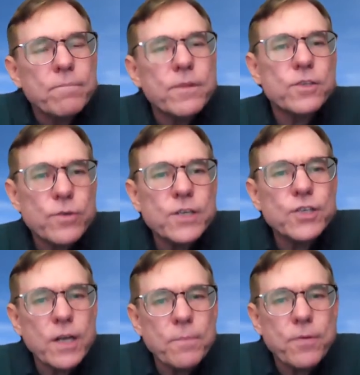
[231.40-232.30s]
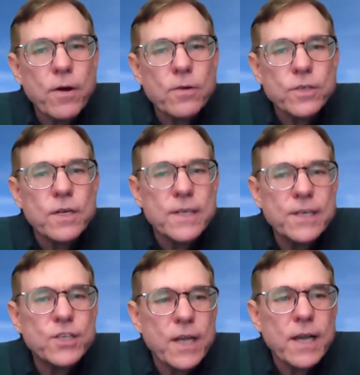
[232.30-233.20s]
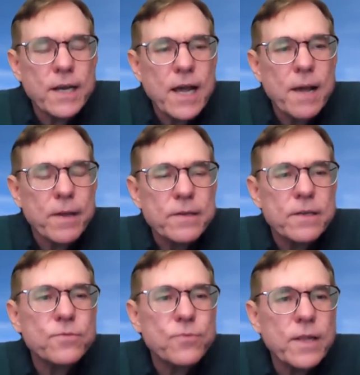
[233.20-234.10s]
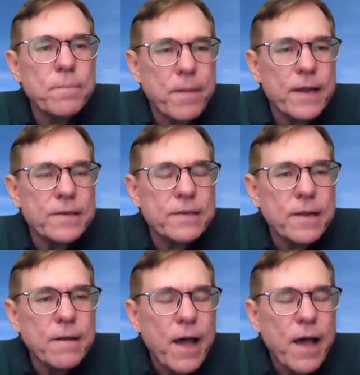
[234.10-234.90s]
The traditional approach to teaching economics is really based